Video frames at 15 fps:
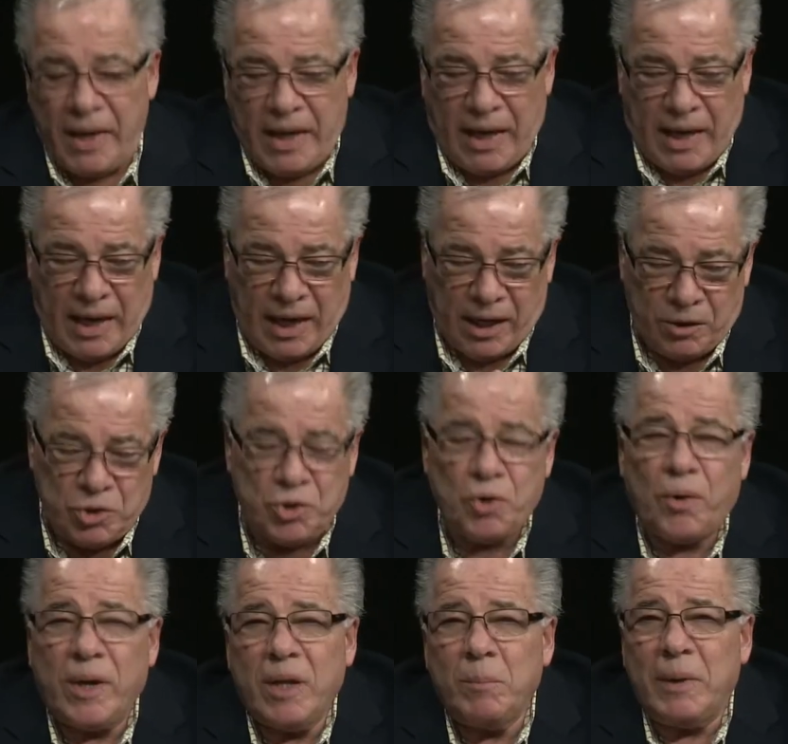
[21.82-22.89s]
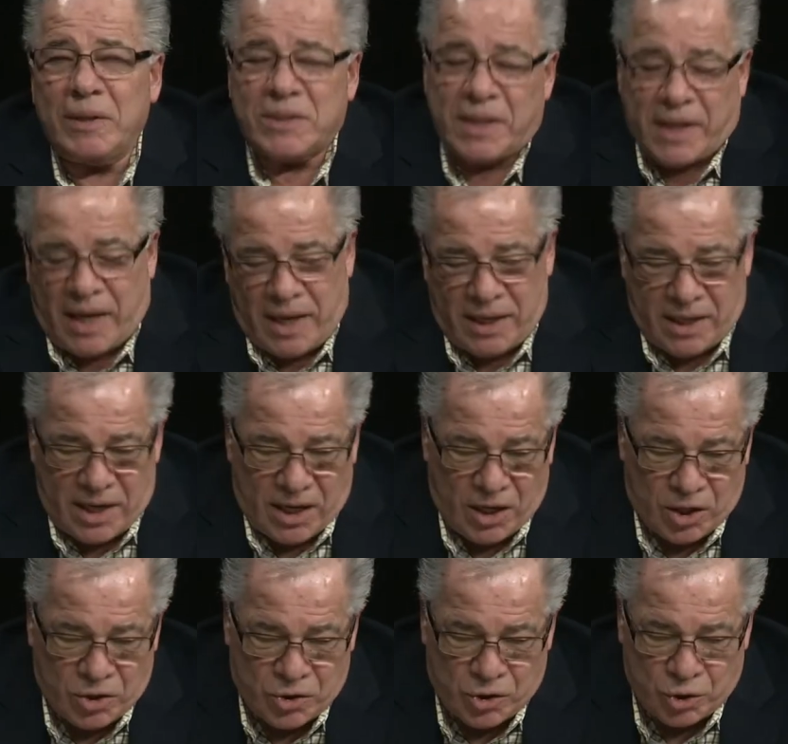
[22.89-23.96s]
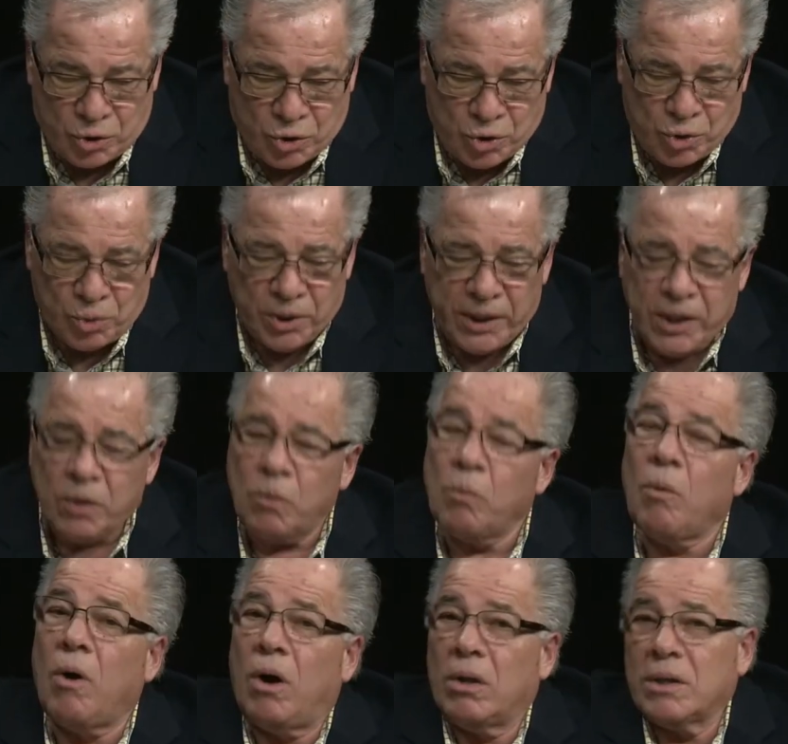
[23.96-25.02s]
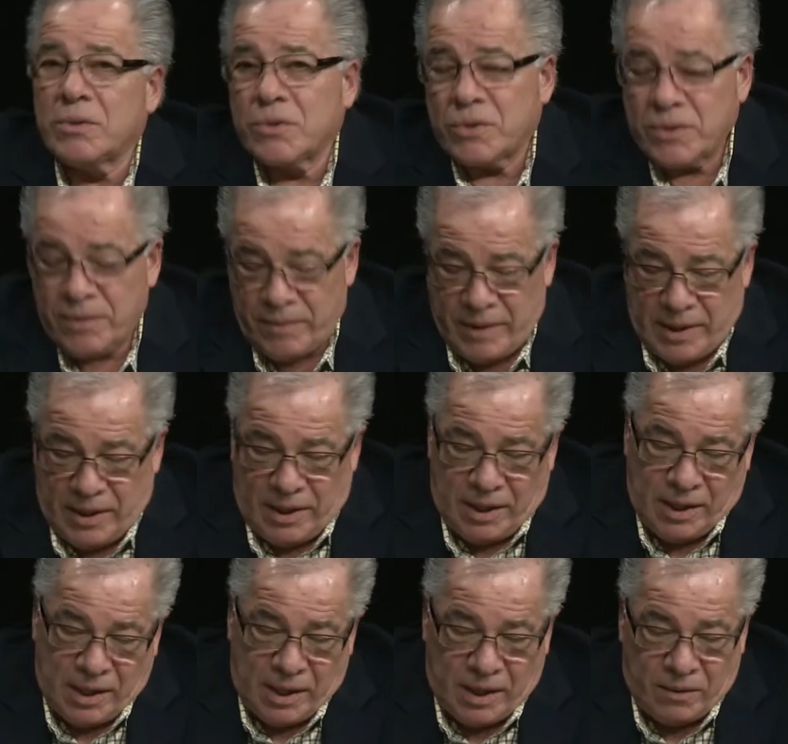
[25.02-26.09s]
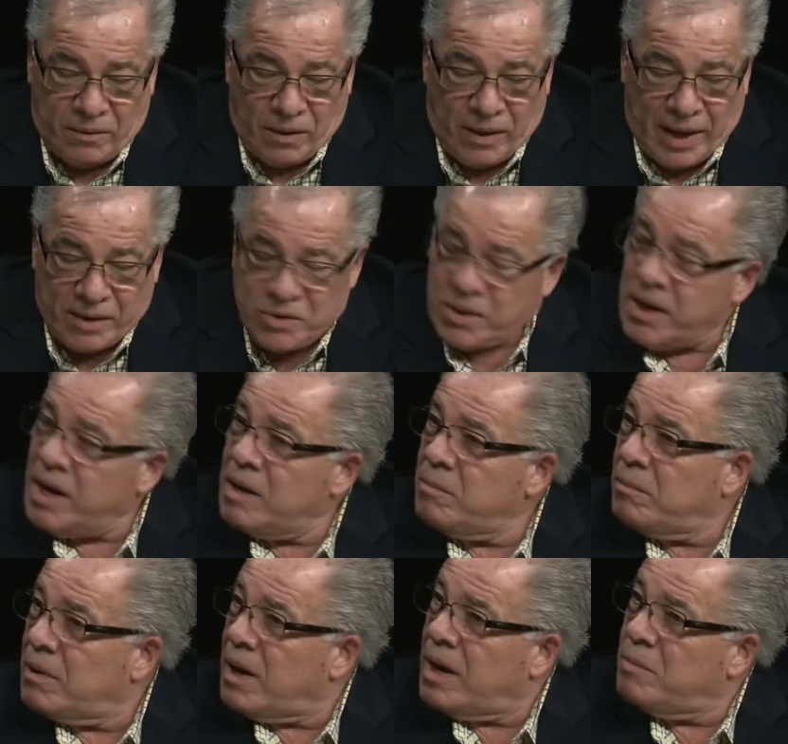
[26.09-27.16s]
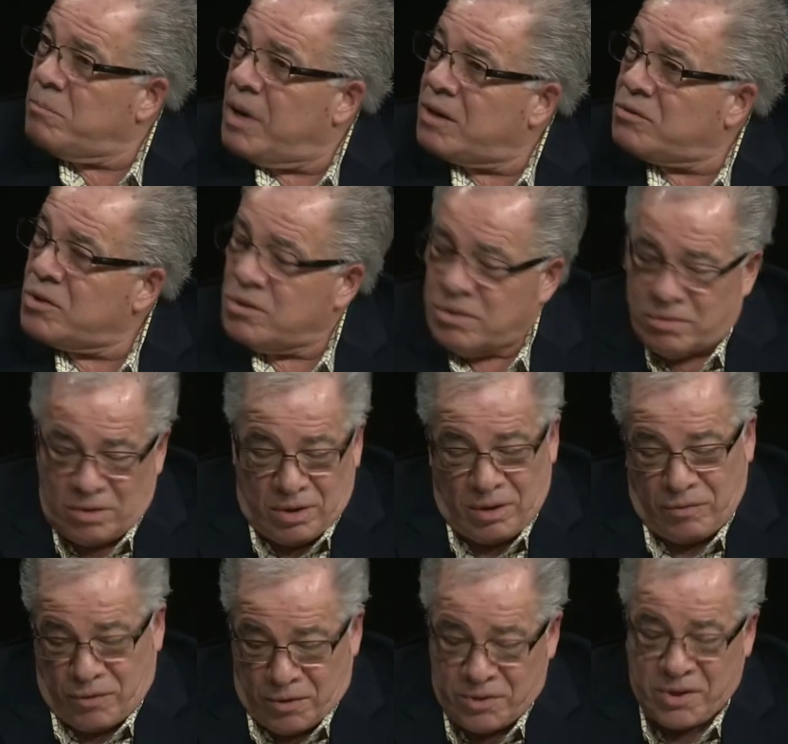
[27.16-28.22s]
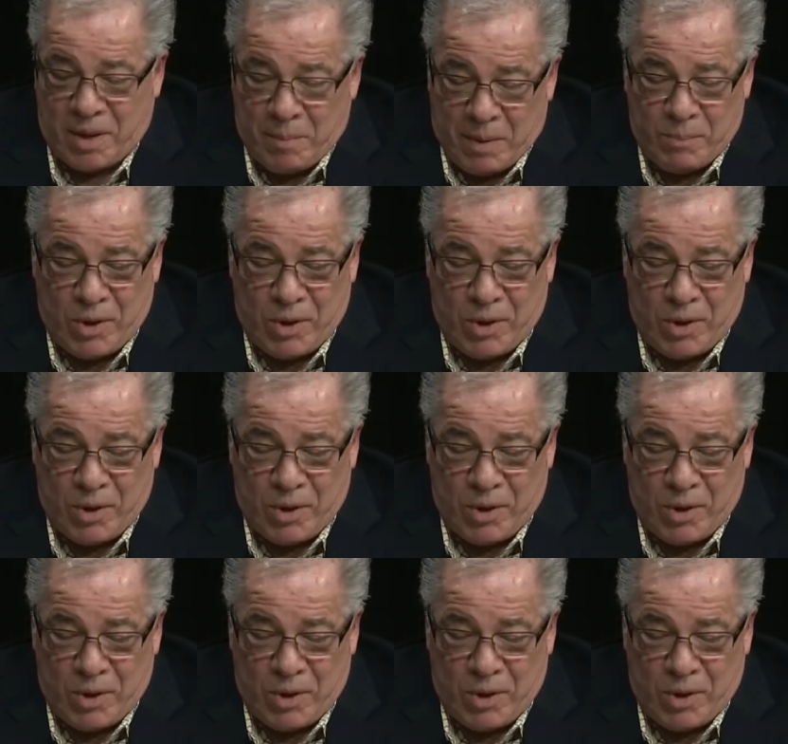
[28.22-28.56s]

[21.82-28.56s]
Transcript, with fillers: and joining me today is Julia Wallerce. And the last time I met, or the first time I met